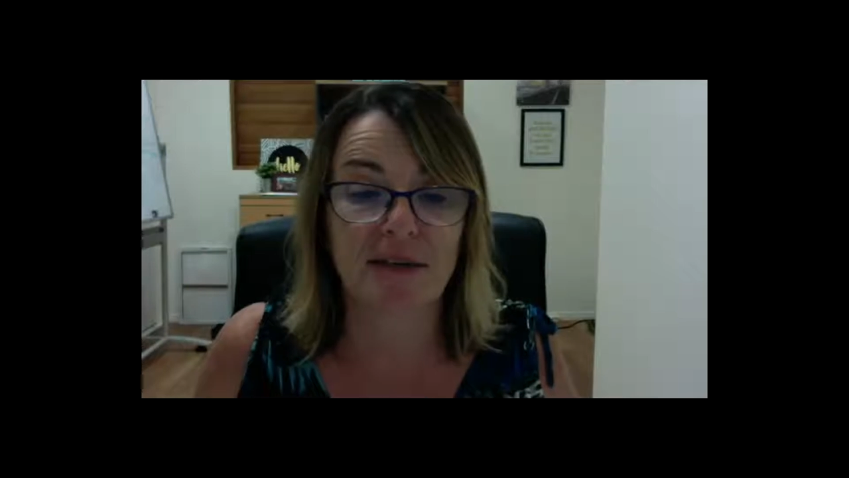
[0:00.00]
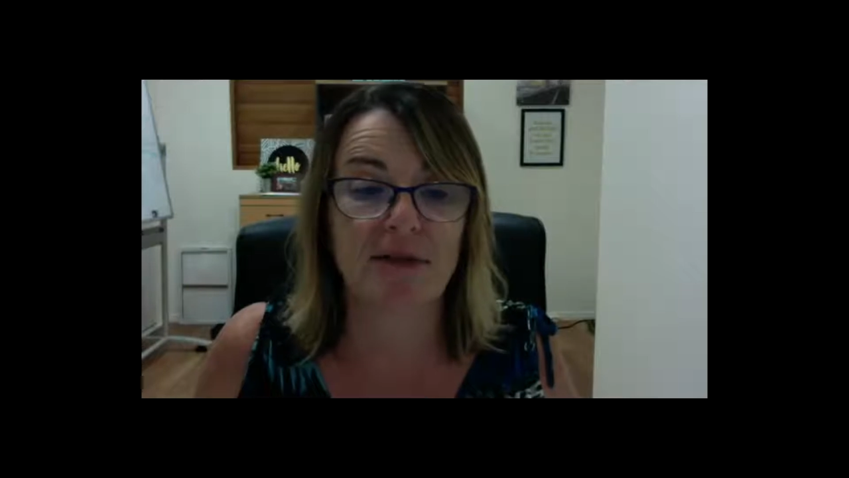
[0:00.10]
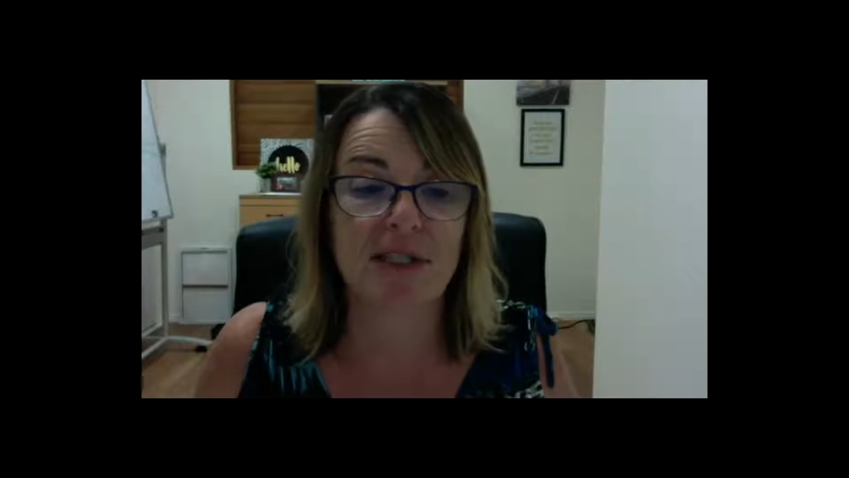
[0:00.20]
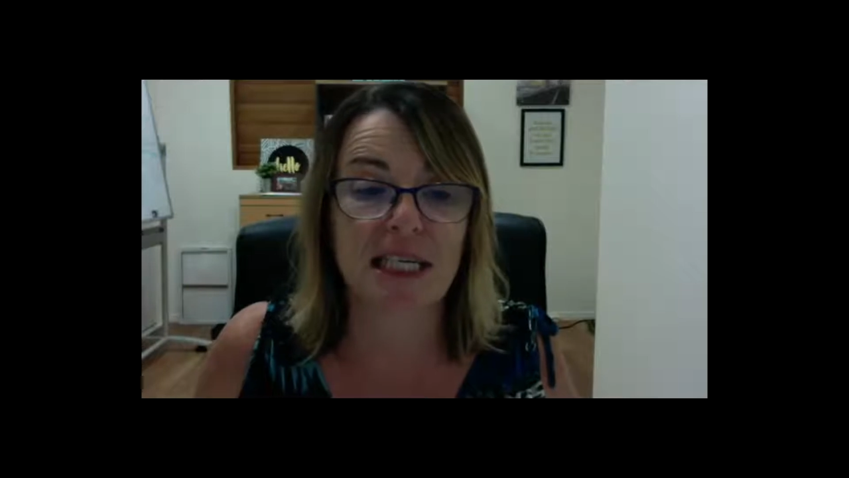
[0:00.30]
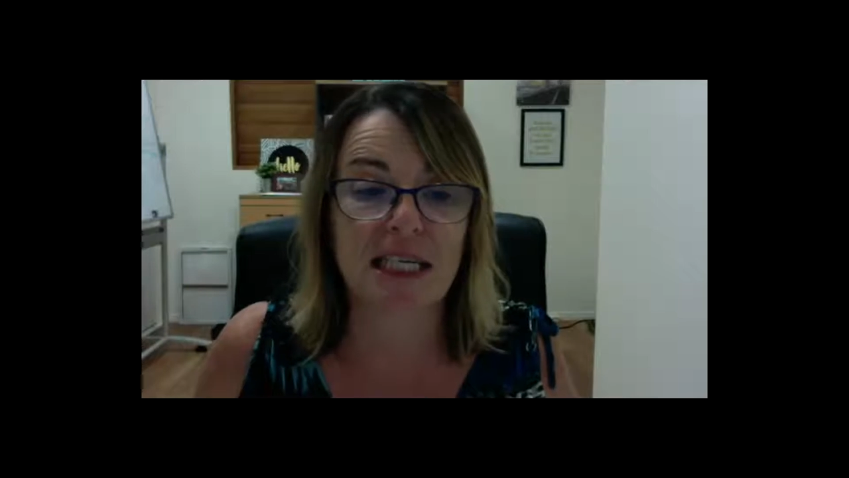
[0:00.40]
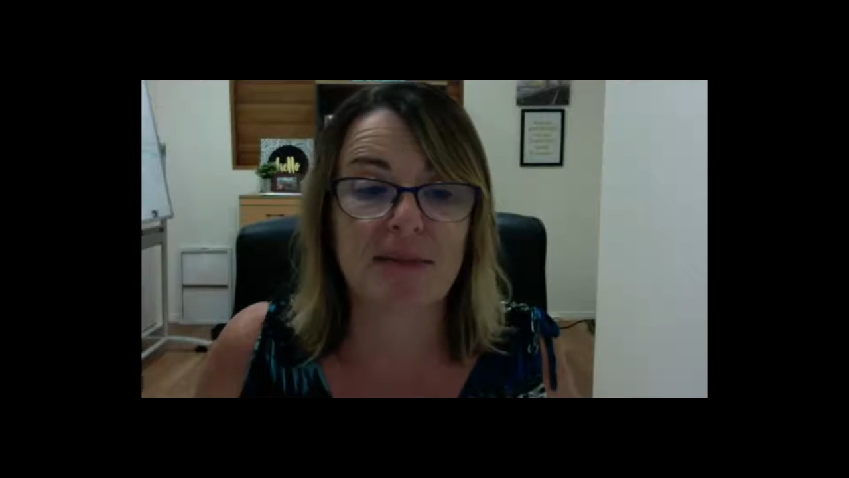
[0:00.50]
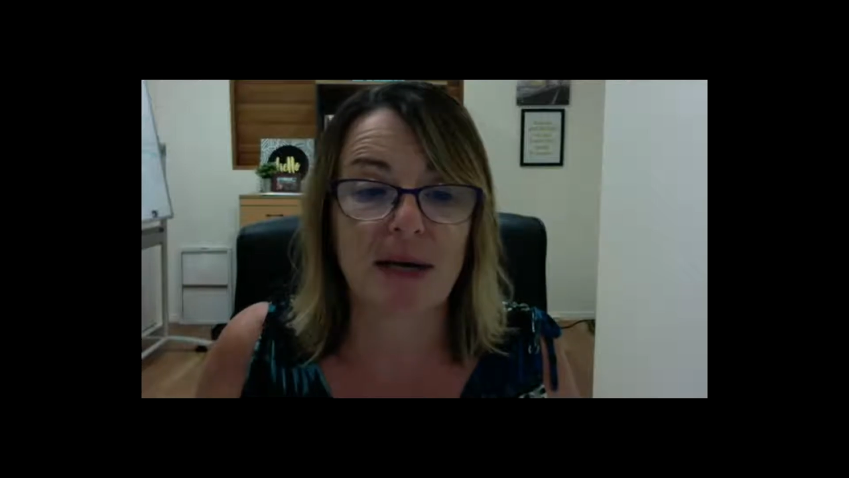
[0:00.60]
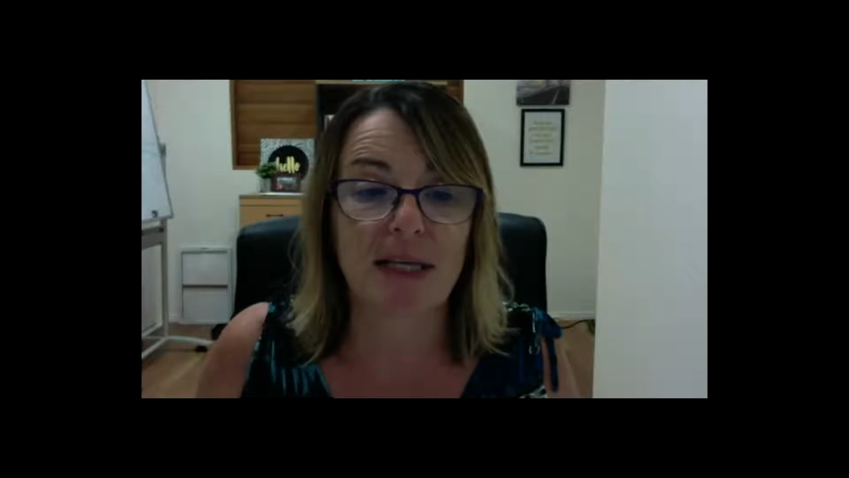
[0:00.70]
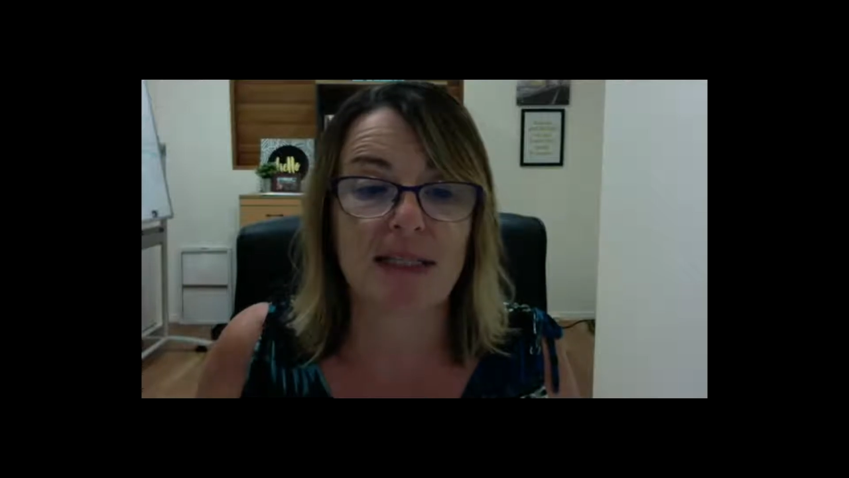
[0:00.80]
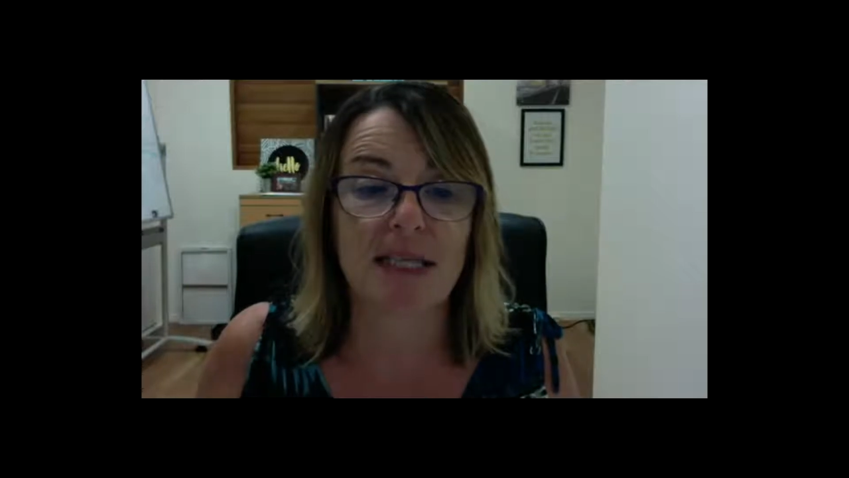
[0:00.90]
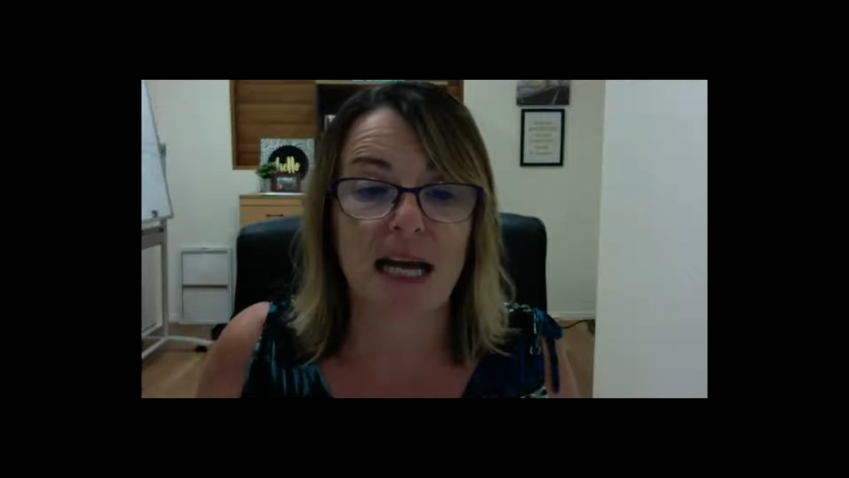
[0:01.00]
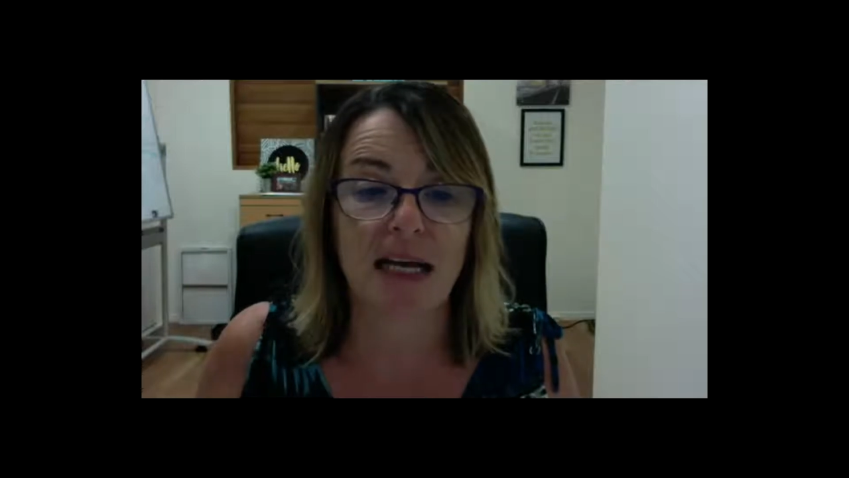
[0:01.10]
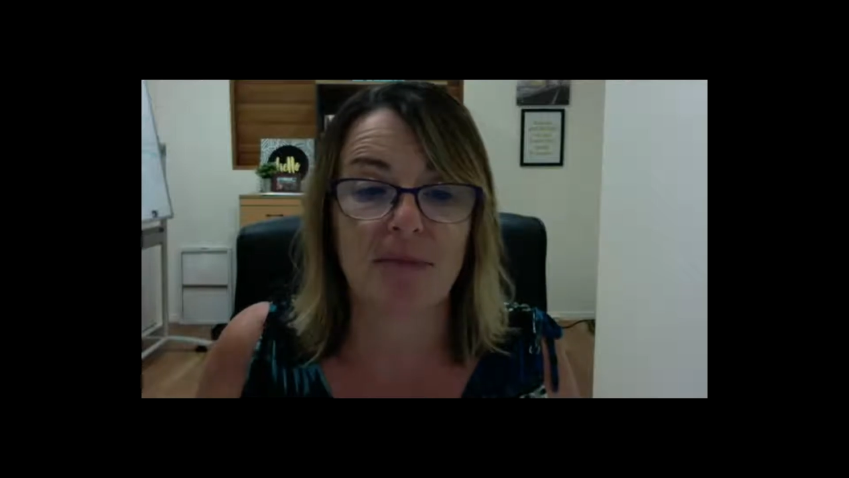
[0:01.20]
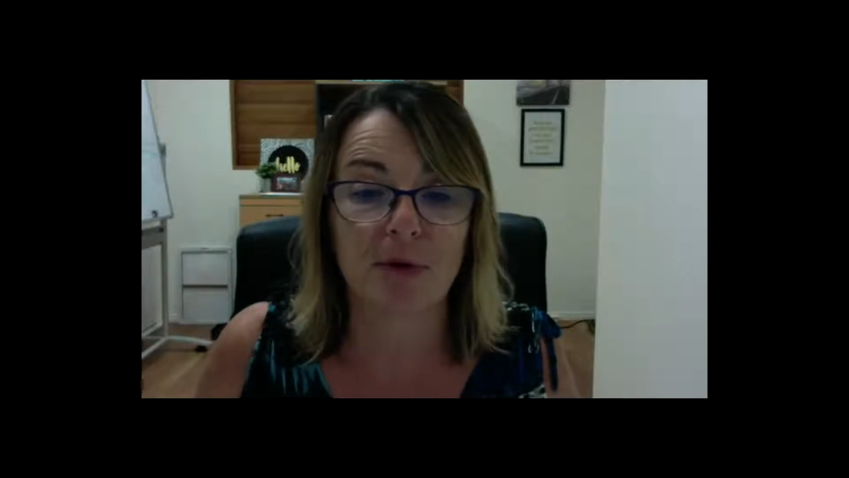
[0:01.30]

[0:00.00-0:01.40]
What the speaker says: for 6 months at